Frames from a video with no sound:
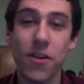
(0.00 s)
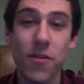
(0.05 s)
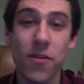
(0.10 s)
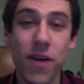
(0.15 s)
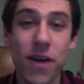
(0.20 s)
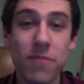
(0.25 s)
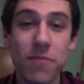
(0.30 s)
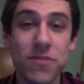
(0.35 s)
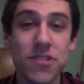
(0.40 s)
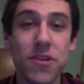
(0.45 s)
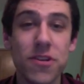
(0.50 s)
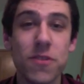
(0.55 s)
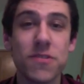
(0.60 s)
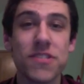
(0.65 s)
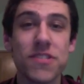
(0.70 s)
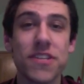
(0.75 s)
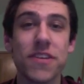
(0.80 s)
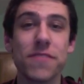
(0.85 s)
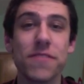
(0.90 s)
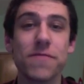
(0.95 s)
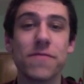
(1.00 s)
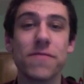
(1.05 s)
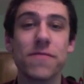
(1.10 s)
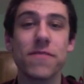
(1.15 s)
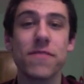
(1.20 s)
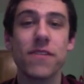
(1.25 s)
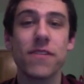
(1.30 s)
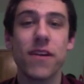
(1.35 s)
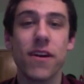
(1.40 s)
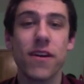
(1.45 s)
I'm Joseph.
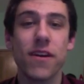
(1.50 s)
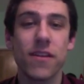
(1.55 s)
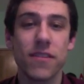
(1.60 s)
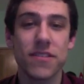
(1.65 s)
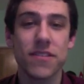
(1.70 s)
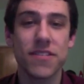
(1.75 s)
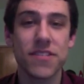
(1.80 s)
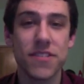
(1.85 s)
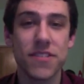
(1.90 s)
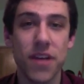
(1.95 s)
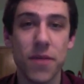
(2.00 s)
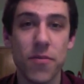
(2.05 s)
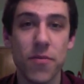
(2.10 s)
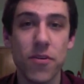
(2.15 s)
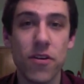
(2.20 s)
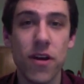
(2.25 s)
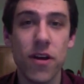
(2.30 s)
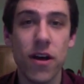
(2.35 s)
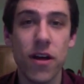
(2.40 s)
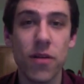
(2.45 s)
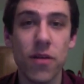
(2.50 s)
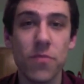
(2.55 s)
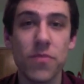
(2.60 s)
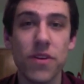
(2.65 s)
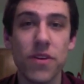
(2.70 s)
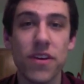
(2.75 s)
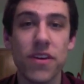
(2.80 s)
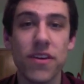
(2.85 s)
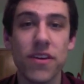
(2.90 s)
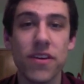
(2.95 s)
This summer I'll
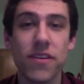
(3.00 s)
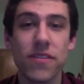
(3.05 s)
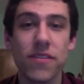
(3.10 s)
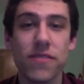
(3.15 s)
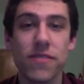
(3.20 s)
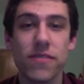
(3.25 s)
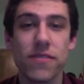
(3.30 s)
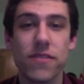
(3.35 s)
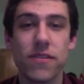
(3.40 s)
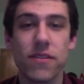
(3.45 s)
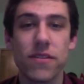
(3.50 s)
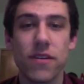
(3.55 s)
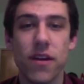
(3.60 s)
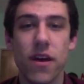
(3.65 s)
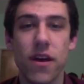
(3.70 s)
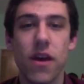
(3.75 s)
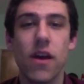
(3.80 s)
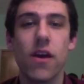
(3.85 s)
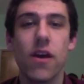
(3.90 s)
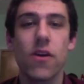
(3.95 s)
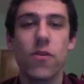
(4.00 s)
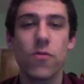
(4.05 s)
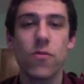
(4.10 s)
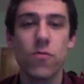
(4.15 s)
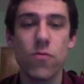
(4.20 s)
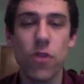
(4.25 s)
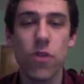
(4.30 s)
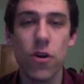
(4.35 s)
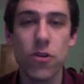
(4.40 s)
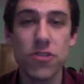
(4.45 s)
be
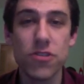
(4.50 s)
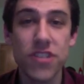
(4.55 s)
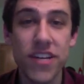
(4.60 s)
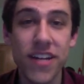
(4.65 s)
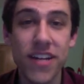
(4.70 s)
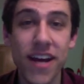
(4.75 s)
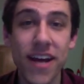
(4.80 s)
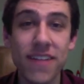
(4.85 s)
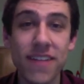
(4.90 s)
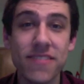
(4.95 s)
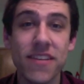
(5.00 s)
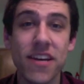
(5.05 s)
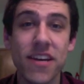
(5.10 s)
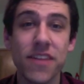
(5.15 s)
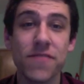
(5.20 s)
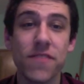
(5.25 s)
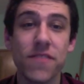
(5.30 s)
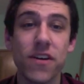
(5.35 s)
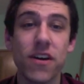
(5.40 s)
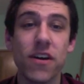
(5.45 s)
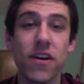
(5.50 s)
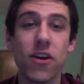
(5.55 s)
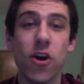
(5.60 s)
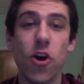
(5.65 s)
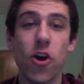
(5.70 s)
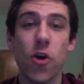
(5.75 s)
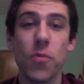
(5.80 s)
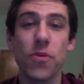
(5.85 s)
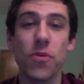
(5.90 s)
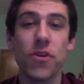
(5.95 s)
Rosh Tikva.
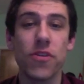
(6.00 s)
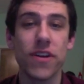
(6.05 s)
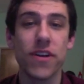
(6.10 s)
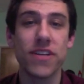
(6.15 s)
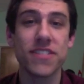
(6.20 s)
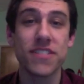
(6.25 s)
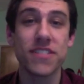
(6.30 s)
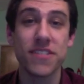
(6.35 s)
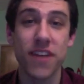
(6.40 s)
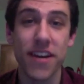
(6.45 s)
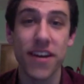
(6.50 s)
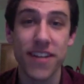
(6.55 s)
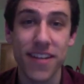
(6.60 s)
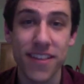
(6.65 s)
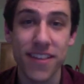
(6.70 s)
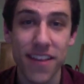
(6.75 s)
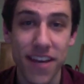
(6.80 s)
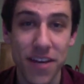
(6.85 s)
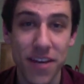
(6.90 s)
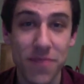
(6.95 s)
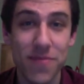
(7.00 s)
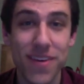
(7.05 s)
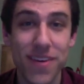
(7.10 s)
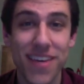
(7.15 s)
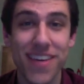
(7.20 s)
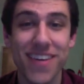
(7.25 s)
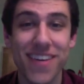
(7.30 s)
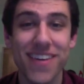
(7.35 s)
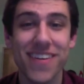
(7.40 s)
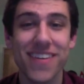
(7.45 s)
Hope you're excited like
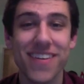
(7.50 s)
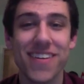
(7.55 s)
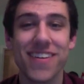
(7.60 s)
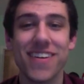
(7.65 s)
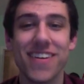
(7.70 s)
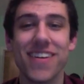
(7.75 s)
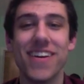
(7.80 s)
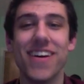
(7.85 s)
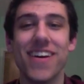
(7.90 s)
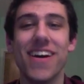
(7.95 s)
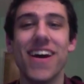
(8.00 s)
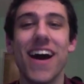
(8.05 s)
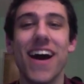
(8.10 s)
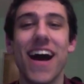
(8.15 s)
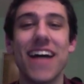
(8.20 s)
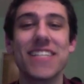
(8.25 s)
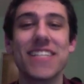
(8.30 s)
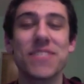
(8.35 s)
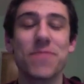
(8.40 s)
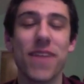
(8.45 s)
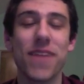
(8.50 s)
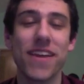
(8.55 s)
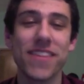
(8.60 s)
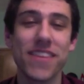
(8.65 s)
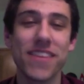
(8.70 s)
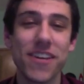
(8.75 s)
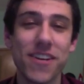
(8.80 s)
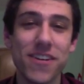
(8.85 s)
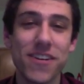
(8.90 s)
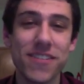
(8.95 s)
me. I
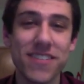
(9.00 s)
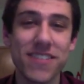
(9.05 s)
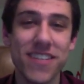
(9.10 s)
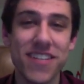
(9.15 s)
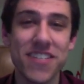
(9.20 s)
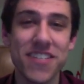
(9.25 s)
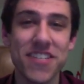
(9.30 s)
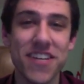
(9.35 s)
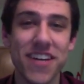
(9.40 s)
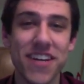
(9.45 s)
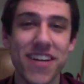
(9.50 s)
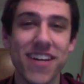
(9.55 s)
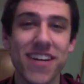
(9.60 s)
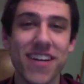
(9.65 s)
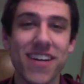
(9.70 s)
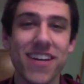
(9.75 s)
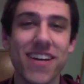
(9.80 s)
spent the year teaching